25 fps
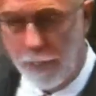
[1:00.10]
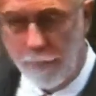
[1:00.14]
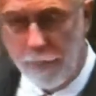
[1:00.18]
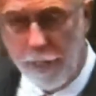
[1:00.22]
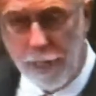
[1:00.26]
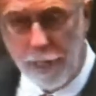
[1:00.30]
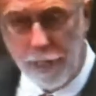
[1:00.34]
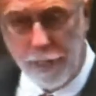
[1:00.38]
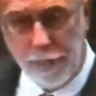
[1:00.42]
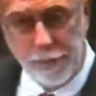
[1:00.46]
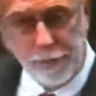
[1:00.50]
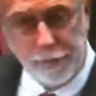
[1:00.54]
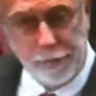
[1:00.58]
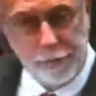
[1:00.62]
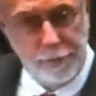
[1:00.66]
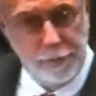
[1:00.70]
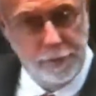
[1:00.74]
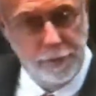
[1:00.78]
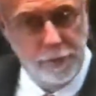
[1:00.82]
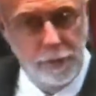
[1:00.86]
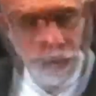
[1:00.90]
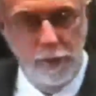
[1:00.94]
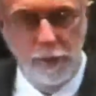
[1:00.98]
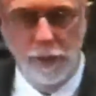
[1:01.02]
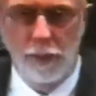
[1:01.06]
How about it?
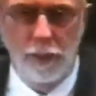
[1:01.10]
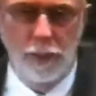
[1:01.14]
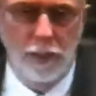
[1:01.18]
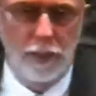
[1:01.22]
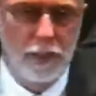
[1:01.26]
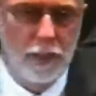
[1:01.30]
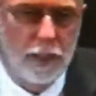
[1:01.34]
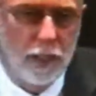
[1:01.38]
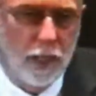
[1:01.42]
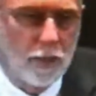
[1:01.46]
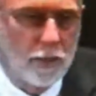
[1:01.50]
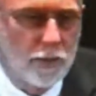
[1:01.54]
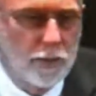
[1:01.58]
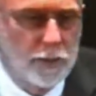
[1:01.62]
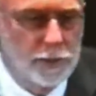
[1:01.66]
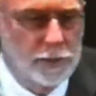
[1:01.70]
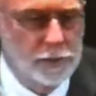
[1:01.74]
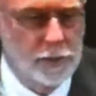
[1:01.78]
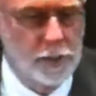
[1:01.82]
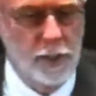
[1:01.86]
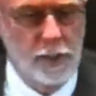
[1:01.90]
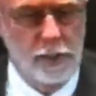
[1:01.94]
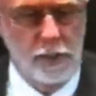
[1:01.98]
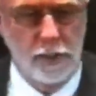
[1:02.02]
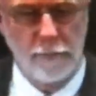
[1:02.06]
You know, you're
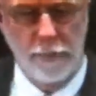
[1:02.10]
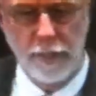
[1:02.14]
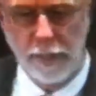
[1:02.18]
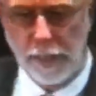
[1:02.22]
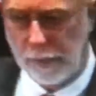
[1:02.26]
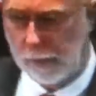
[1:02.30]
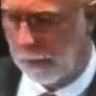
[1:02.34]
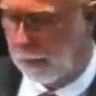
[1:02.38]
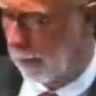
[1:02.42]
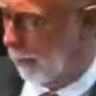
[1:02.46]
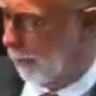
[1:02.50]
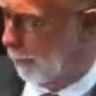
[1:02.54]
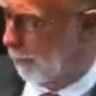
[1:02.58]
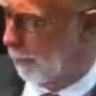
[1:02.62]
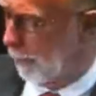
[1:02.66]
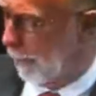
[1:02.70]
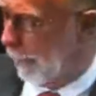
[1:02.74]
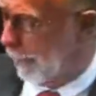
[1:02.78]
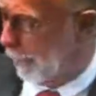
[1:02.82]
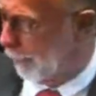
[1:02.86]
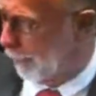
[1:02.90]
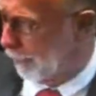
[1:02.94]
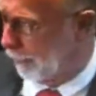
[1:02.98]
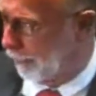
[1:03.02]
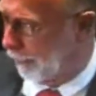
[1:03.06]
talking about
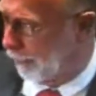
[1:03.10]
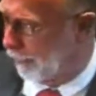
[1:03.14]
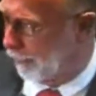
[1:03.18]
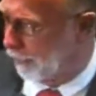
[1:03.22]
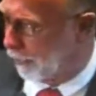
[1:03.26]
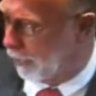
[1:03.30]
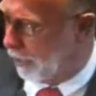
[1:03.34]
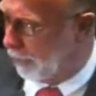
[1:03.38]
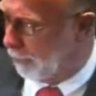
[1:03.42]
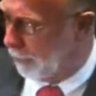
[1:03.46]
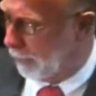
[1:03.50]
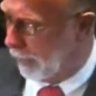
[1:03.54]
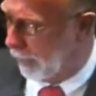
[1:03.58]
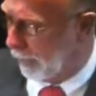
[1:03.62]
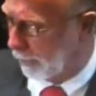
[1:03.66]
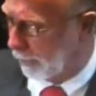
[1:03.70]
seat